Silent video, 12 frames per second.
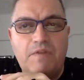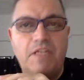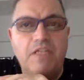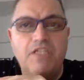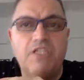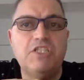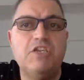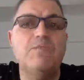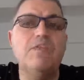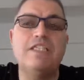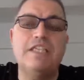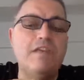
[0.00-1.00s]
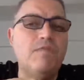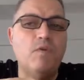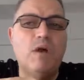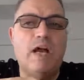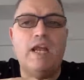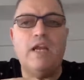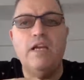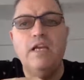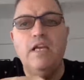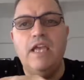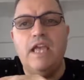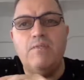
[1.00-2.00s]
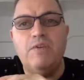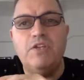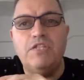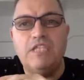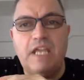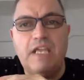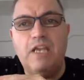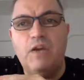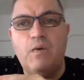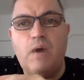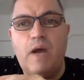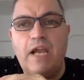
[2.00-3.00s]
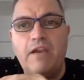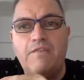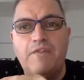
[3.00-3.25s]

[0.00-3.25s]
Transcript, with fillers: fee just to receive a wire. And when you're sending a wire,